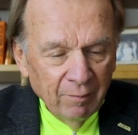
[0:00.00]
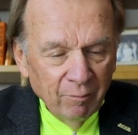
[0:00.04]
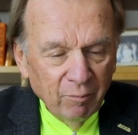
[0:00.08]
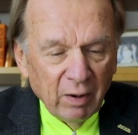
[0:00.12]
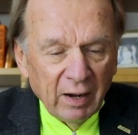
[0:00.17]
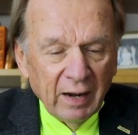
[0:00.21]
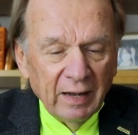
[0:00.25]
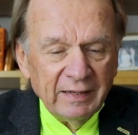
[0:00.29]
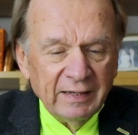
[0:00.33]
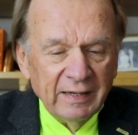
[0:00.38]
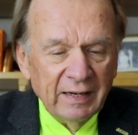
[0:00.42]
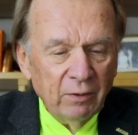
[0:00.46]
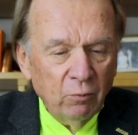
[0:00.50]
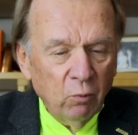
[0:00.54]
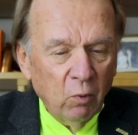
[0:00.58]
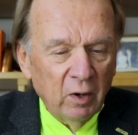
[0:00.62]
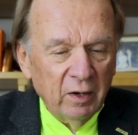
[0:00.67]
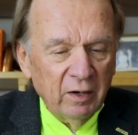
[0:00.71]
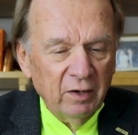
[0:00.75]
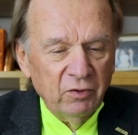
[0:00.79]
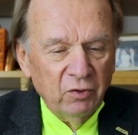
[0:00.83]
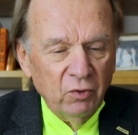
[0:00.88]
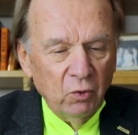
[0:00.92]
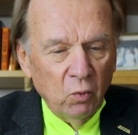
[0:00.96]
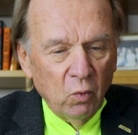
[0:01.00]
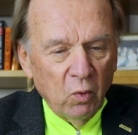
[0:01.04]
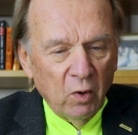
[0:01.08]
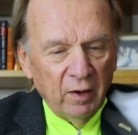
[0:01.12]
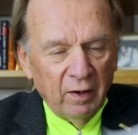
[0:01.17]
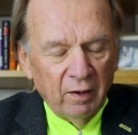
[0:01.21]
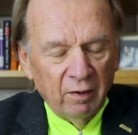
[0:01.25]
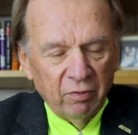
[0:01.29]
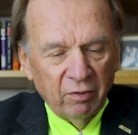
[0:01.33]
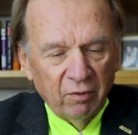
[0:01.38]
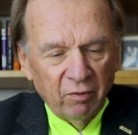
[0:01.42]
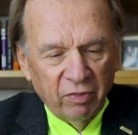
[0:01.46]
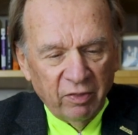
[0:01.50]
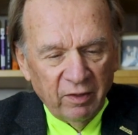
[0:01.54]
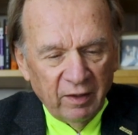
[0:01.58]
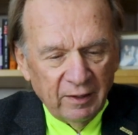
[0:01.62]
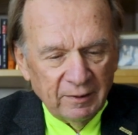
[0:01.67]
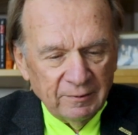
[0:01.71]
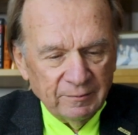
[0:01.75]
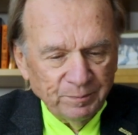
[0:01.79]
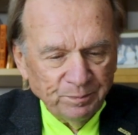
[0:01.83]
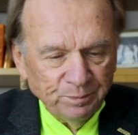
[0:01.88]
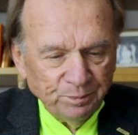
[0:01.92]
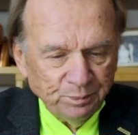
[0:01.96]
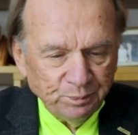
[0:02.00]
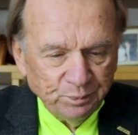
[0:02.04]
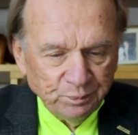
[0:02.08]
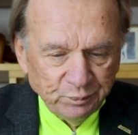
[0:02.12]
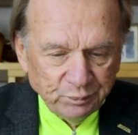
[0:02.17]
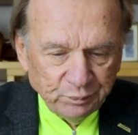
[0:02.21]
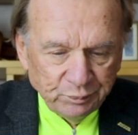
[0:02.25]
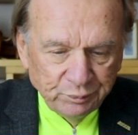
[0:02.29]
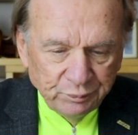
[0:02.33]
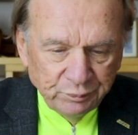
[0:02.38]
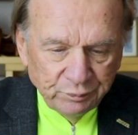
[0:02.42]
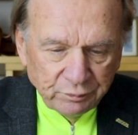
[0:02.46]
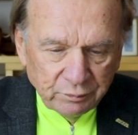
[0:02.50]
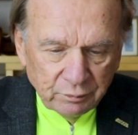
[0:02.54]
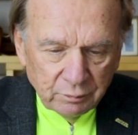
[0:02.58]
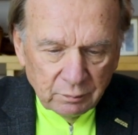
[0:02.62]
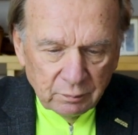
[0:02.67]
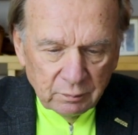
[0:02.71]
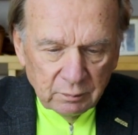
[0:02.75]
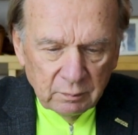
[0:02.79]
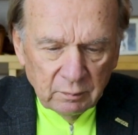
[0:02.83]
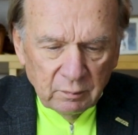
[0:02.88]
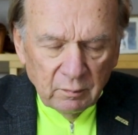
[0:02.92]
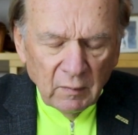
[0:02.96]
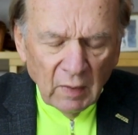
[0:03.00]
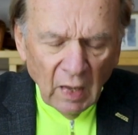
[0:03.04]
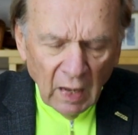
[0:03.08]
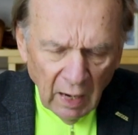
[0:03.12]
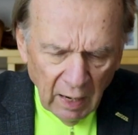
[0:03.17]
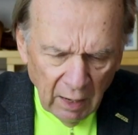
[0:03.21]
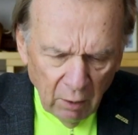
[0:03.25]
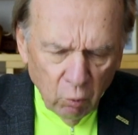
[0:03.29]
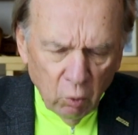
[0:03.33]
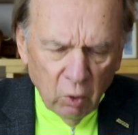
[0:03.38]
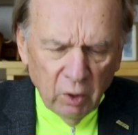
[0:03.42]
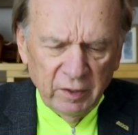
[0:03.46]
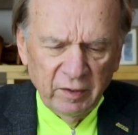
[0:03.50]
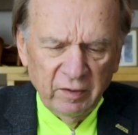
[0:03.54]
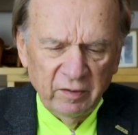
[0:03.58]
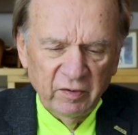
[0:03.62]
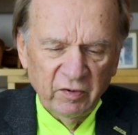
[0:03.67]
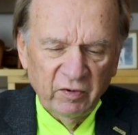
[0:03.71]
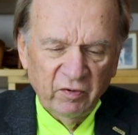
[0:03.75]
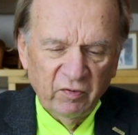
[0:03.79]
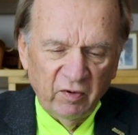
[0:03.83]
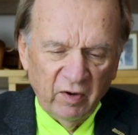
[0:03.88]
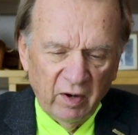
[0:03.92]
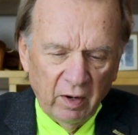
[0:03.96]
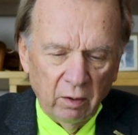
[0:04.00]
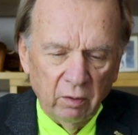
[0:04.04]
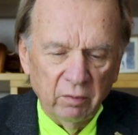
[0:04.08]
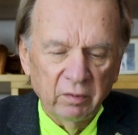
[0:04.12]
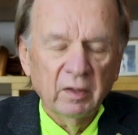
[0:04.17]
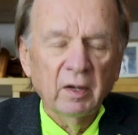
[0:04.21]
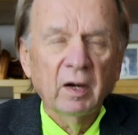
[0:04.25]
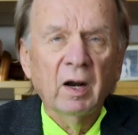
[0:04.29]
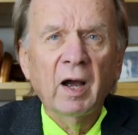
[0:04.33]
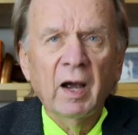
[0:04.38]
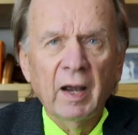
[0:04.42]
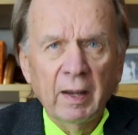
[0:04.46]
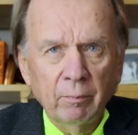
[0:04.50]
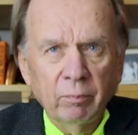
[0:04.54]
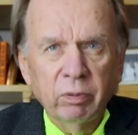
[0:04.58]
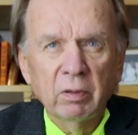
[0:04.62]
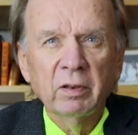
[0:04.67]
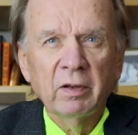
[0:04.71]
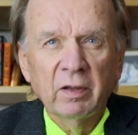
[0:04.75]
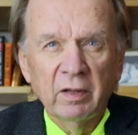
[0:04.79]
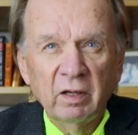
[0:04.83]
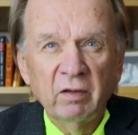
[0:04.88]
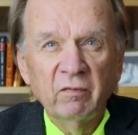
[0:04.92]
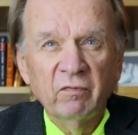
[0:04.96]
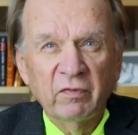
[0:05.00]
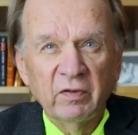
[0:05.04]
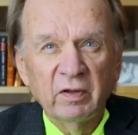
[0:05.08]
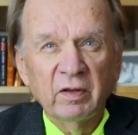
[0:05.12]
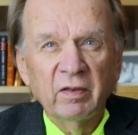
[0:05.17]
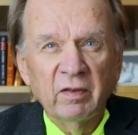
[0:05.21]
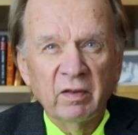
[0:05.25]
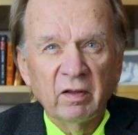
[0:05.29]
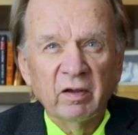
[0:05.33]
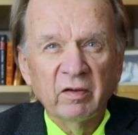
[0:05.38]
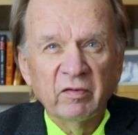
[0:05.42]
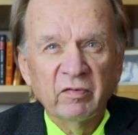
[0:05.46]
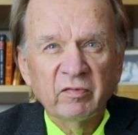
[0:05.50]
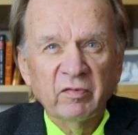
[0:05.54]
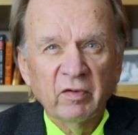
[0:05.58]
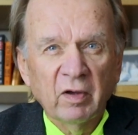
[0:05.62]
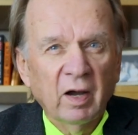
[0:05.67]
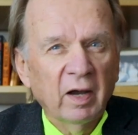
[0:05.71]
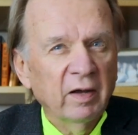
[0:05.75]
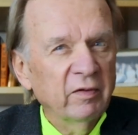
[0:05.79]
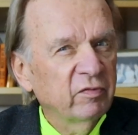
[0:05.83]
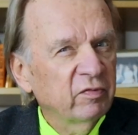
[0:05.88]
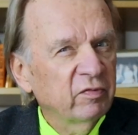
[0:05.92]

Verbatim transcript: But I did want to do one other thing. I wanted to share that I believe in this. I